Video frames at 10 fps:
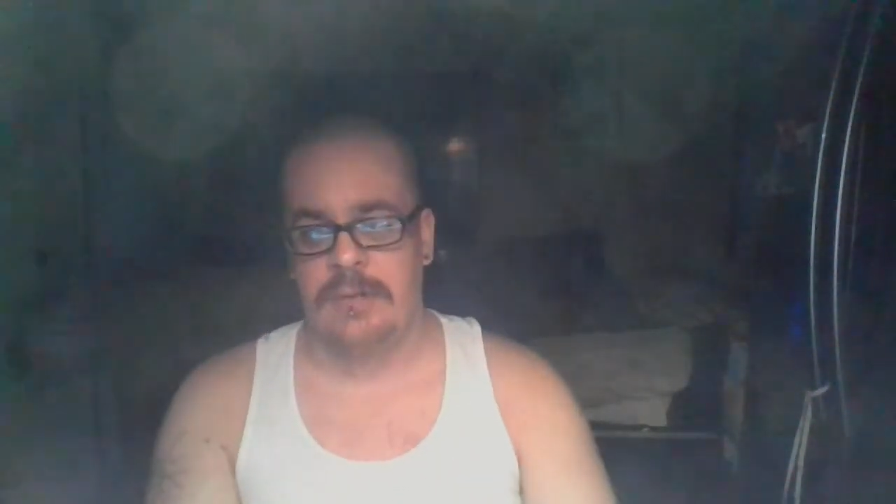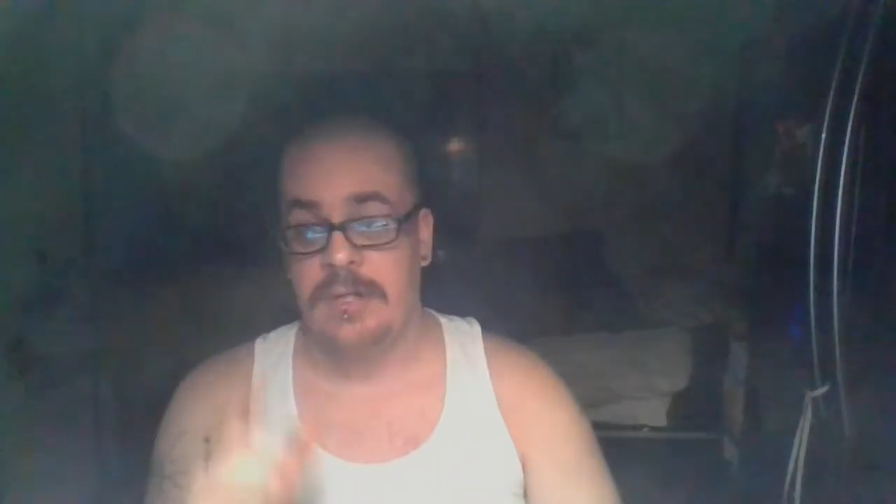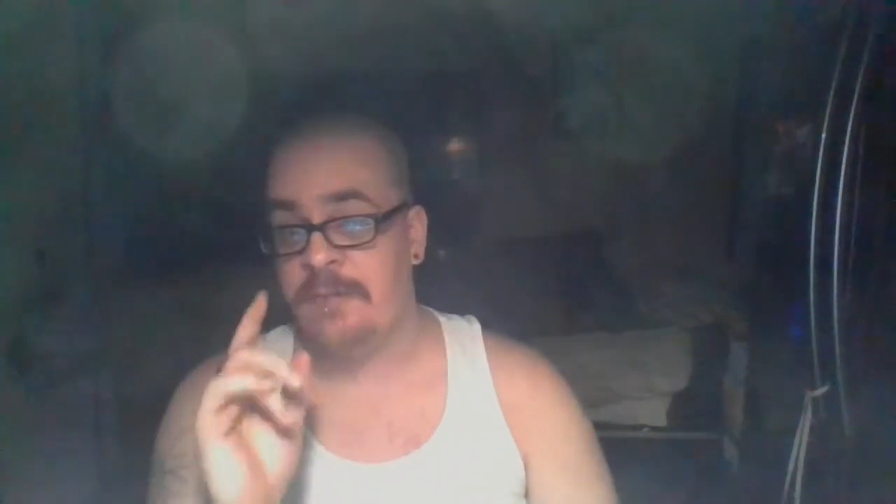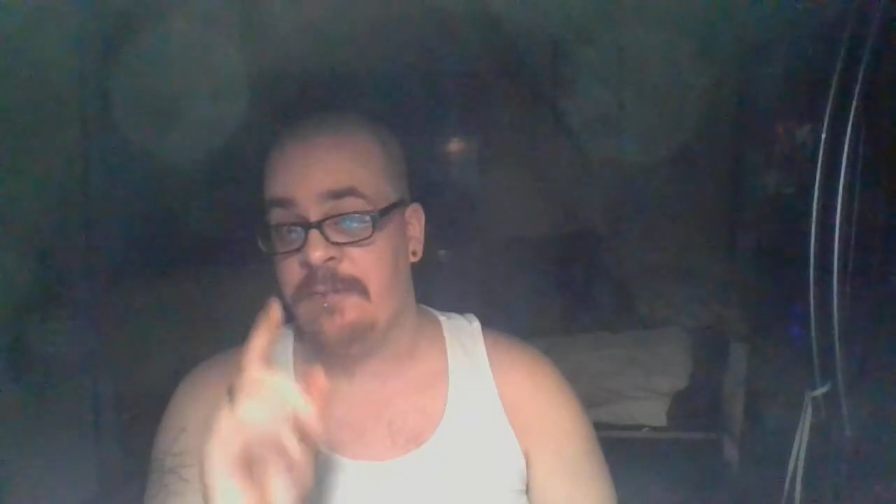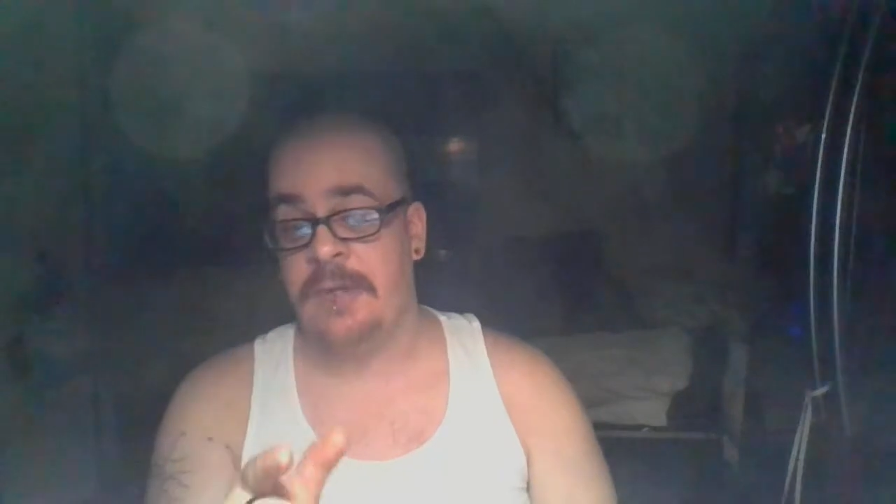
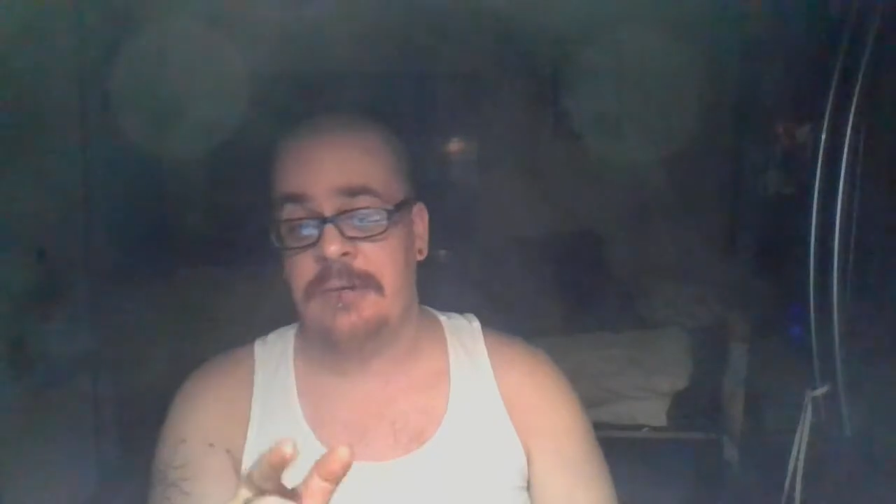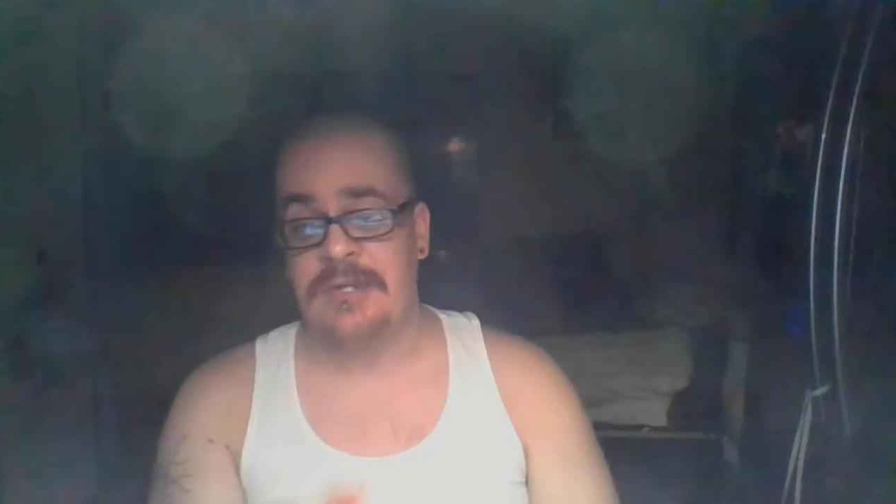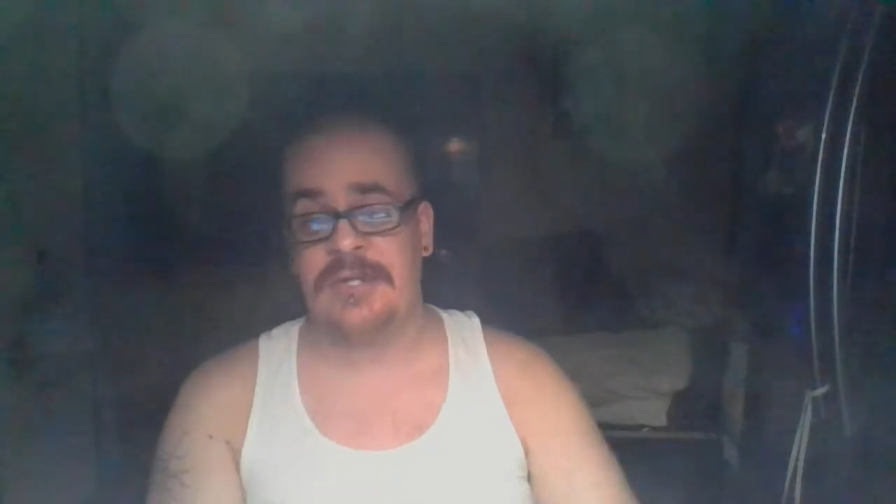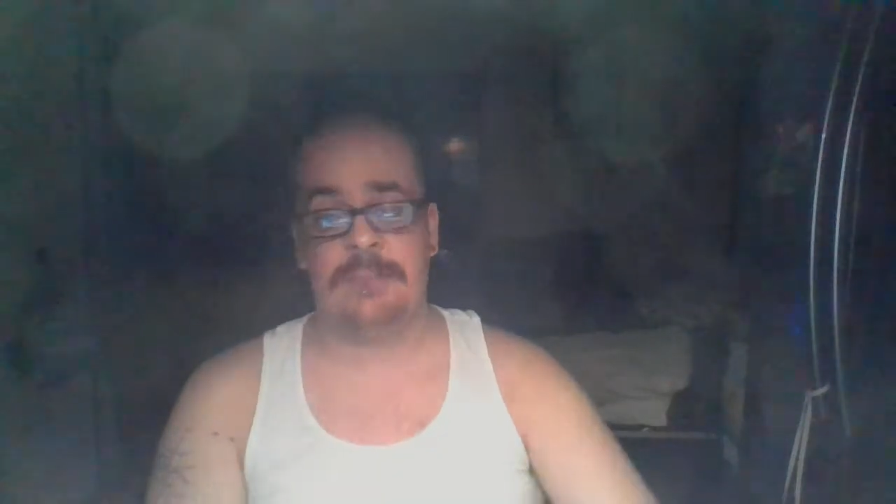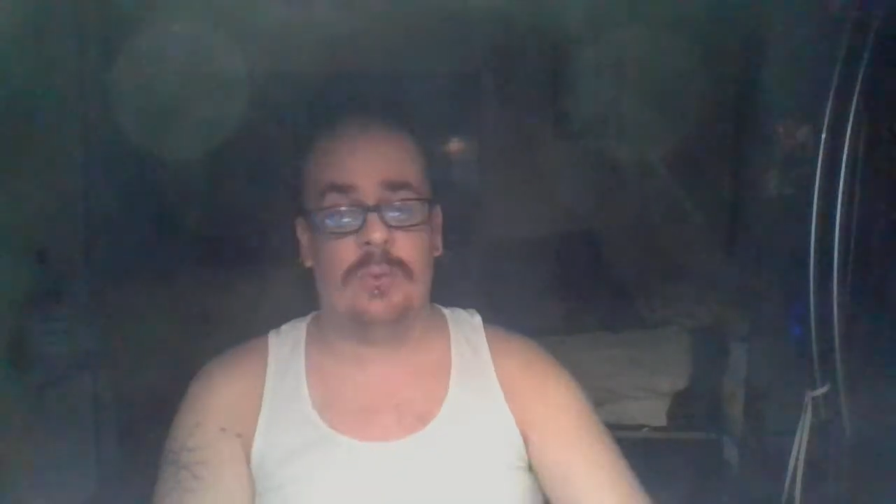And very
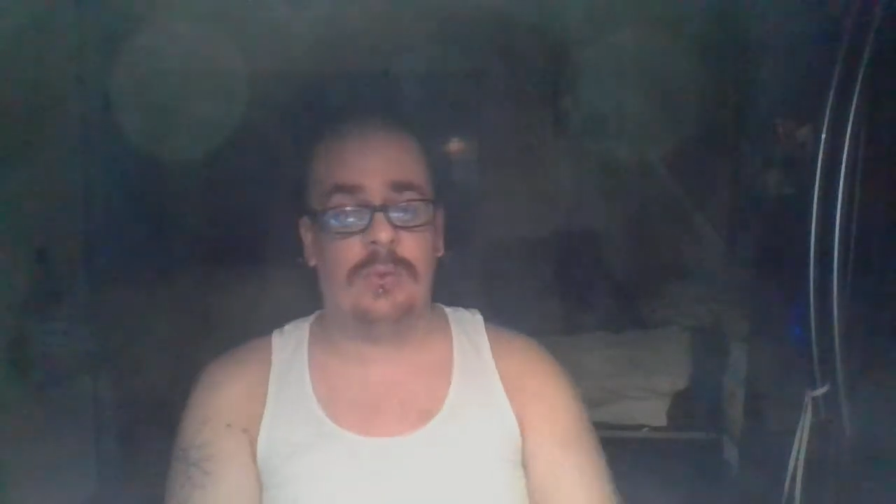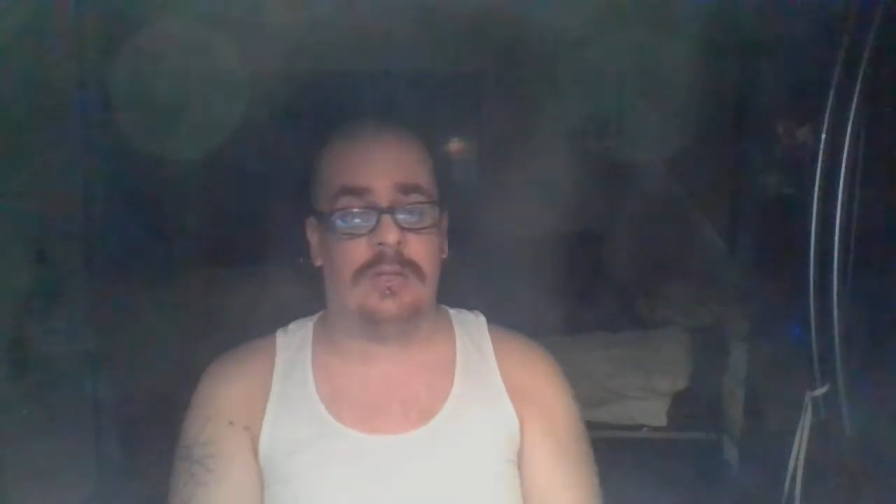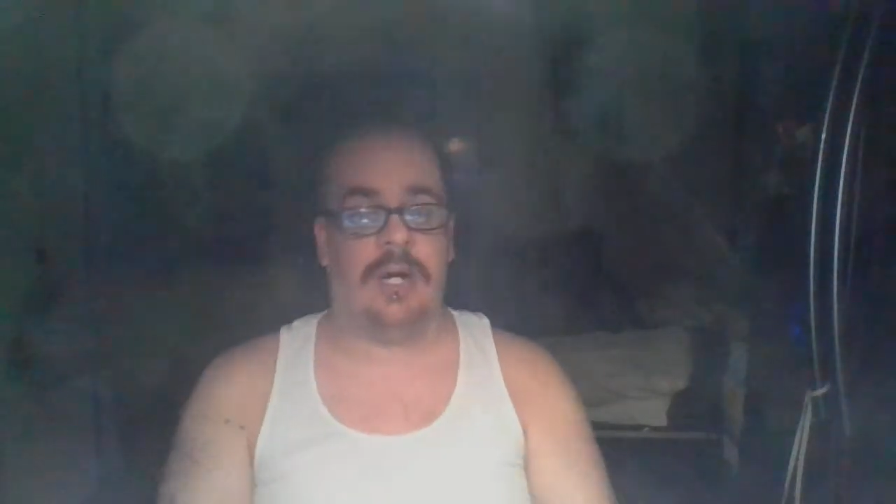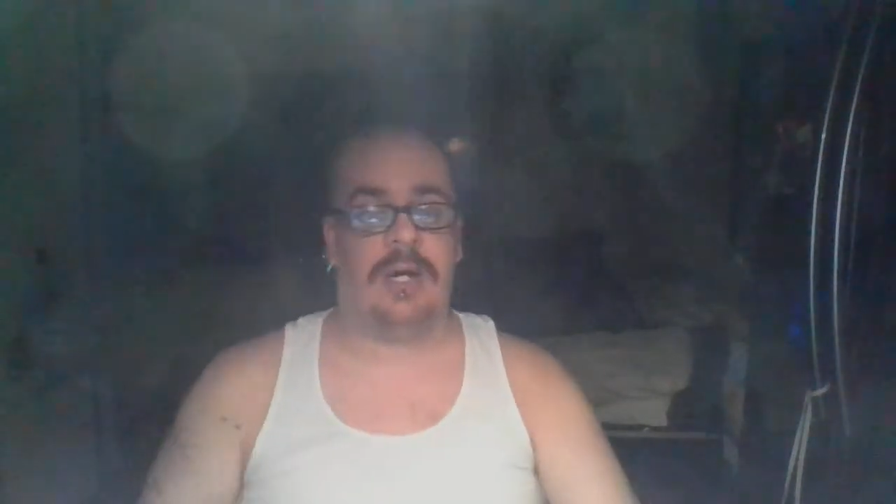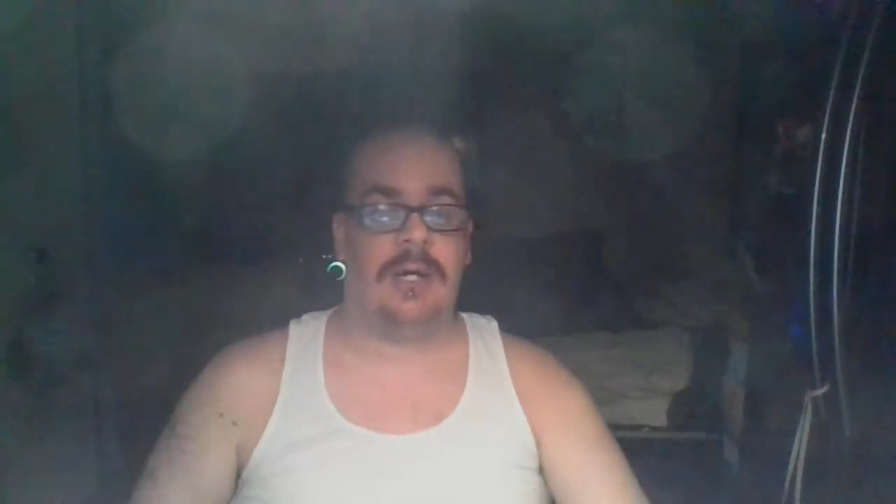smooth,
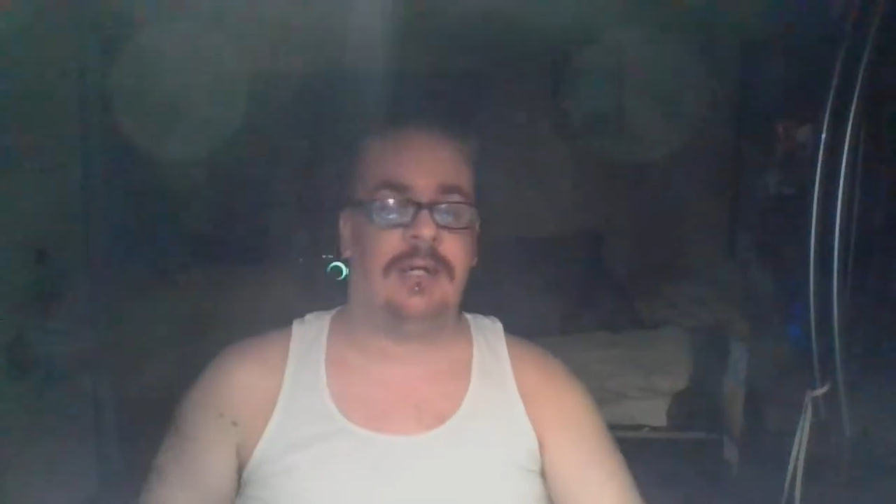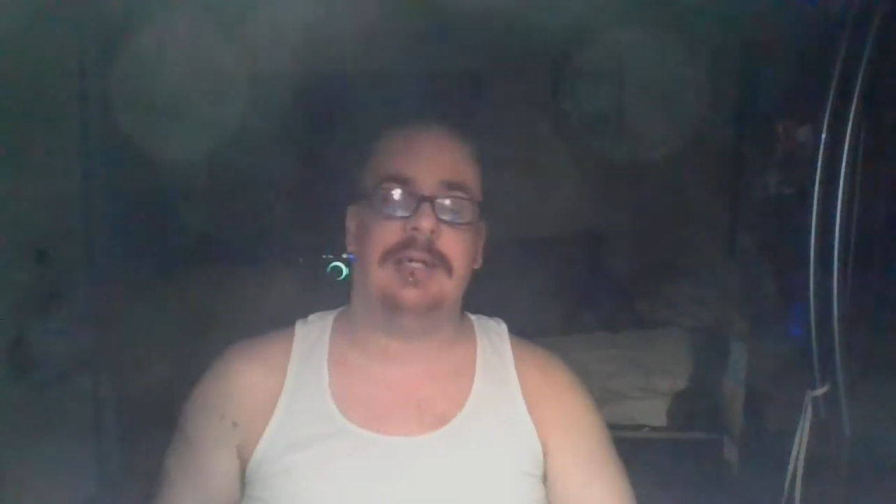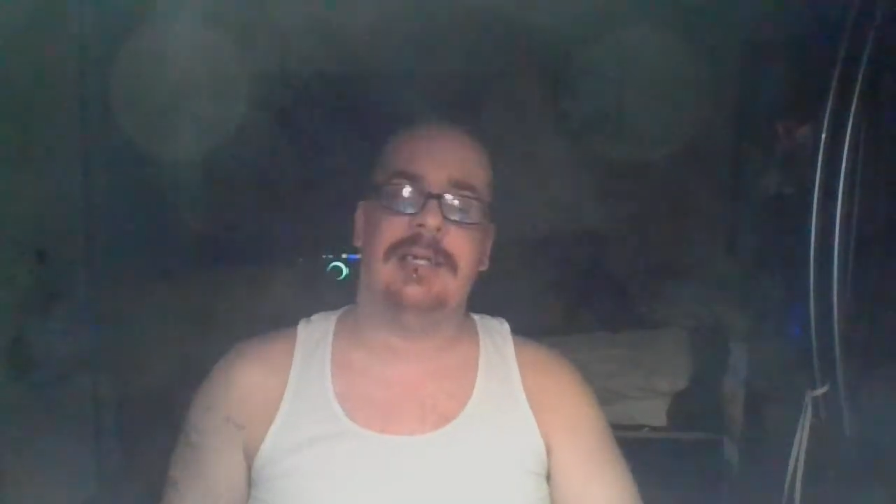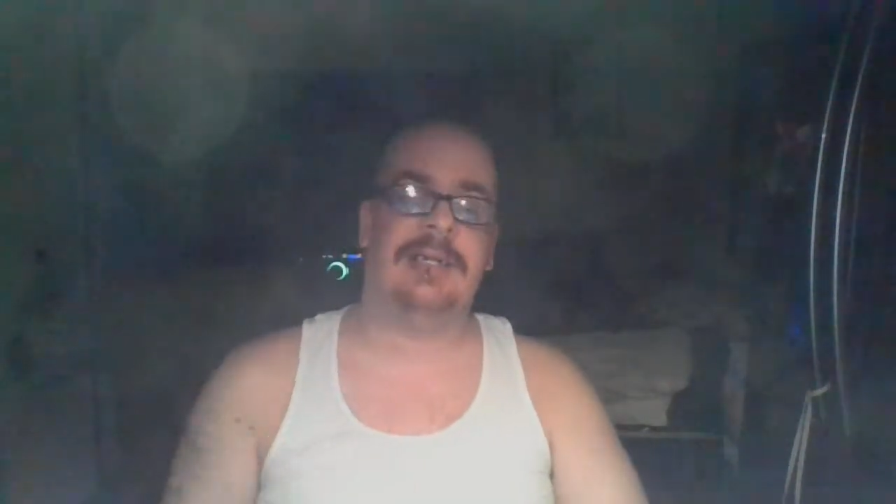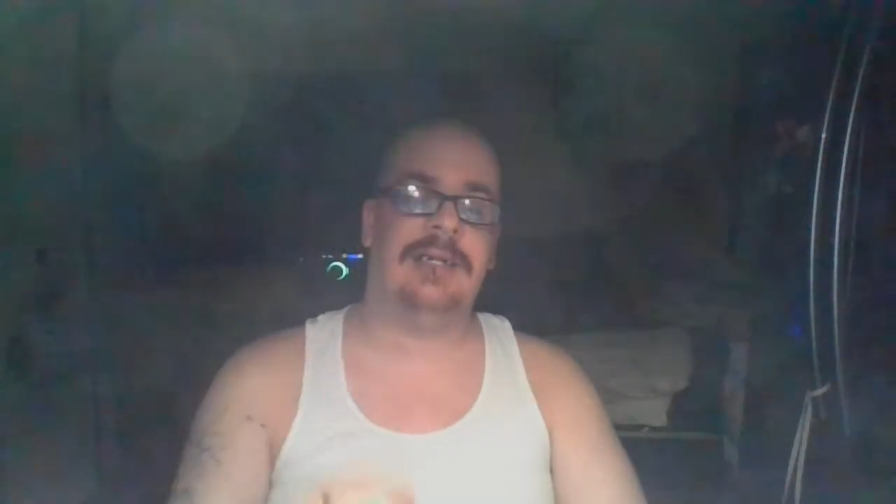not hard
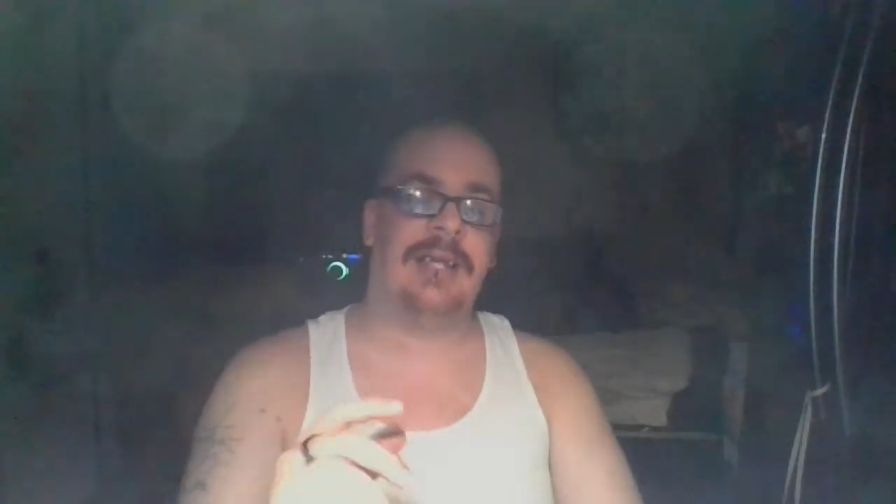hitting,